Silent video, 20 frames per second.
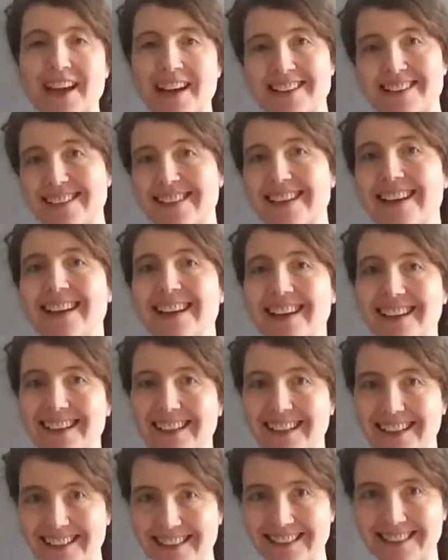That's
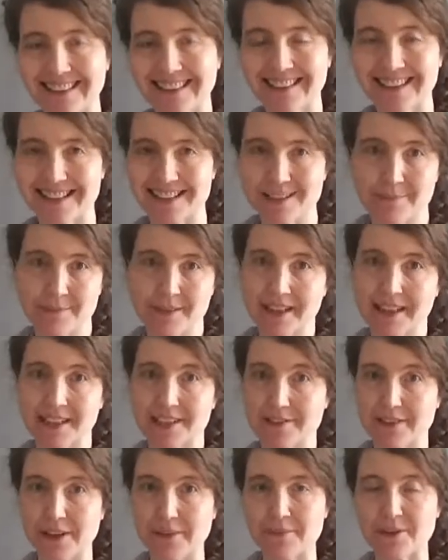something
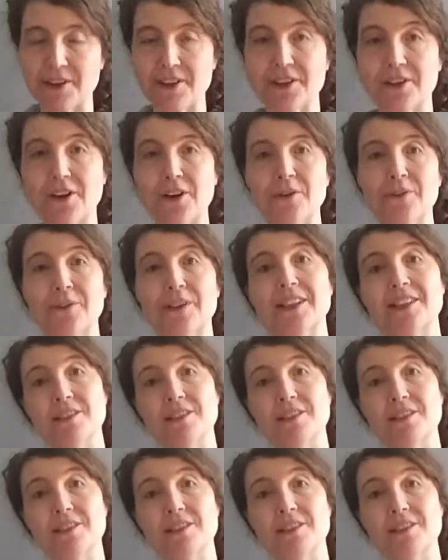they developed on their own.